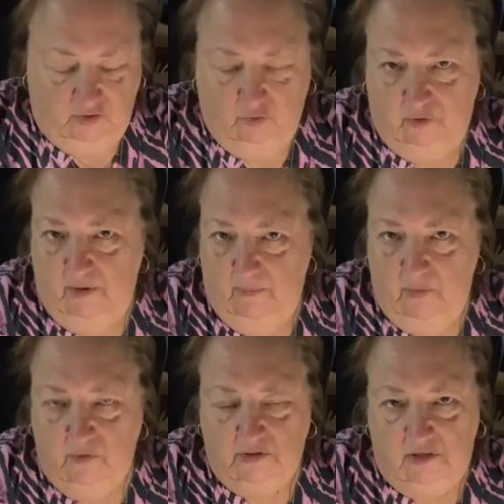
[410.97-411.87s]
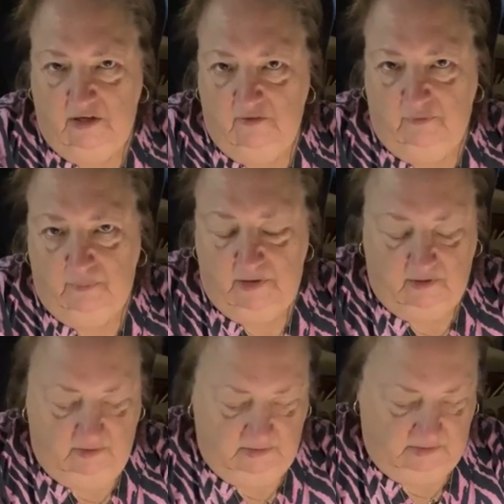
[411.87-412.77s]
I told them it was a gift
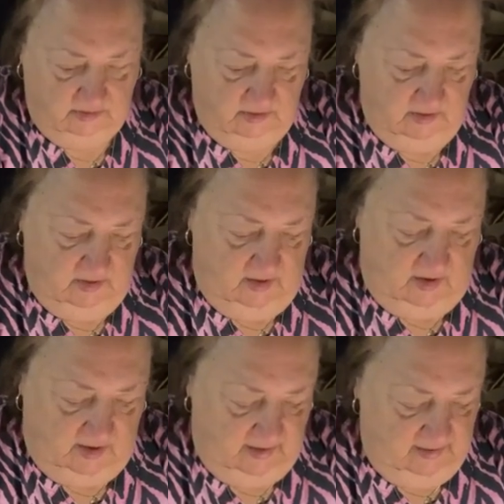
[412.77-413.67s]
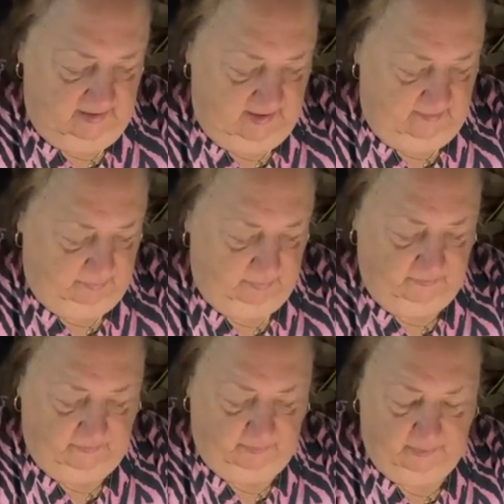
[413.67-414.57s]
because I didn't have
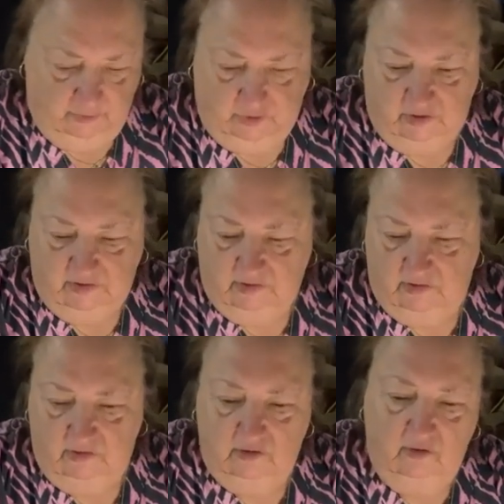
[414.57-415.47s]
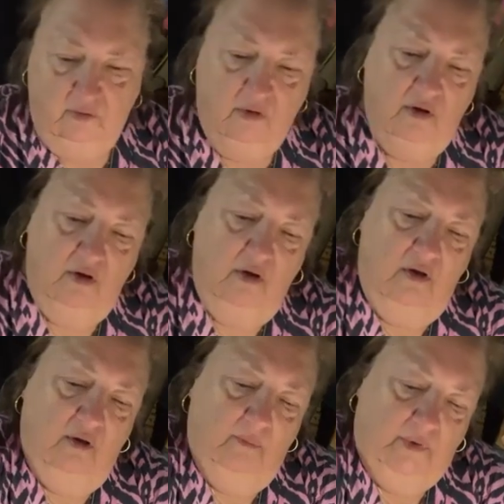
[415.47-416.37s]
proof of purchase, you know.
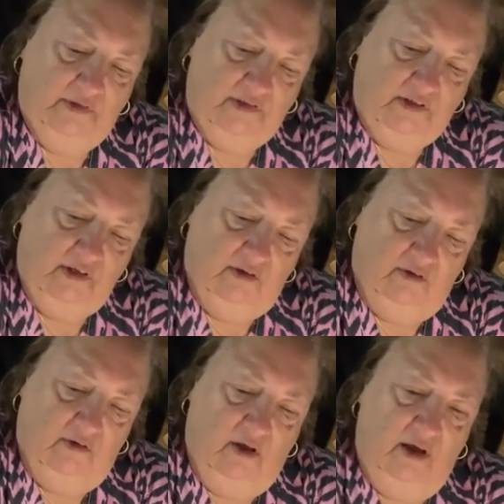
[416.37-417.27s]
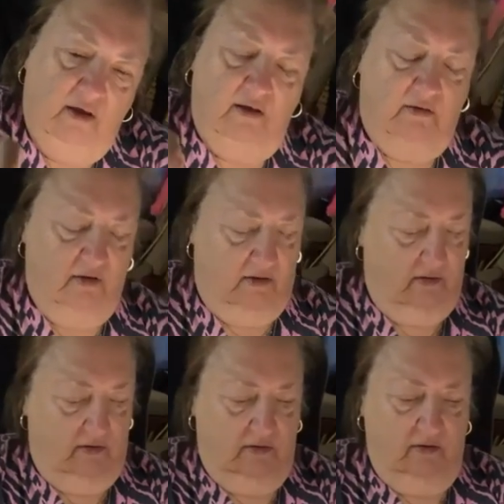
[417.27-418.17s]
But still, I
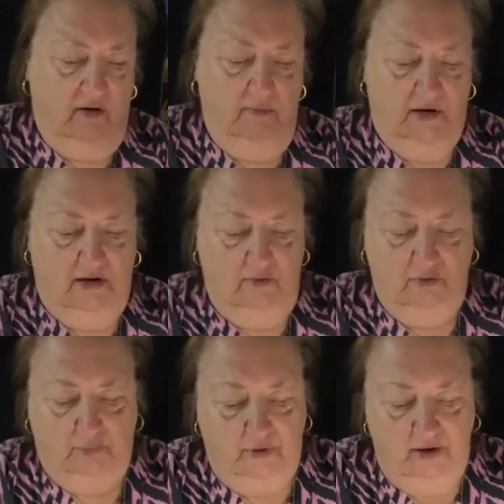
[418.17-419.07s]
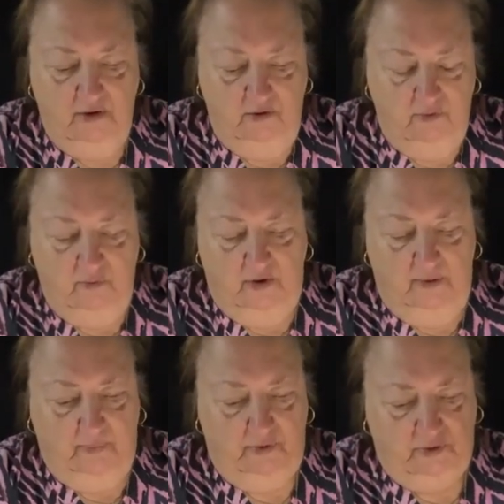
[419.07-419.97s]
mean, it was brand new when
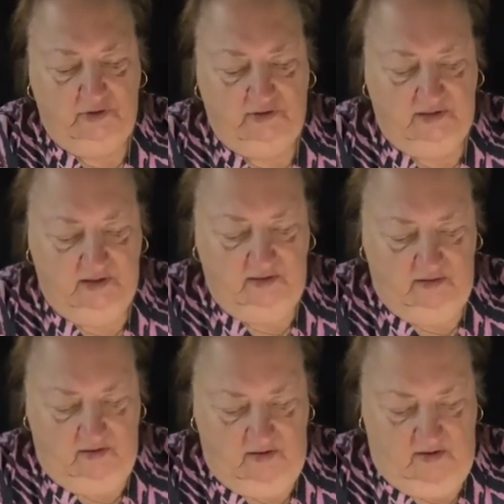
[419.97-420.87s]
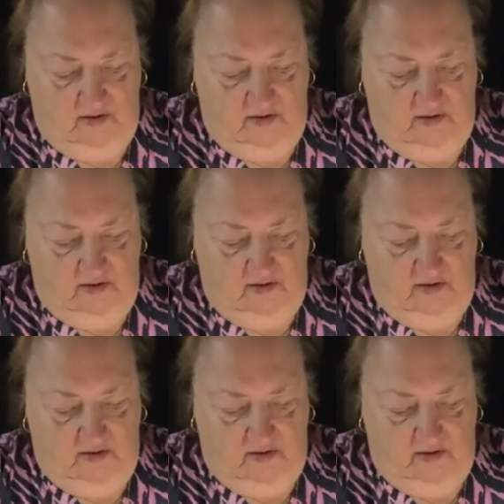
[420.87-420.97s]
I purchased it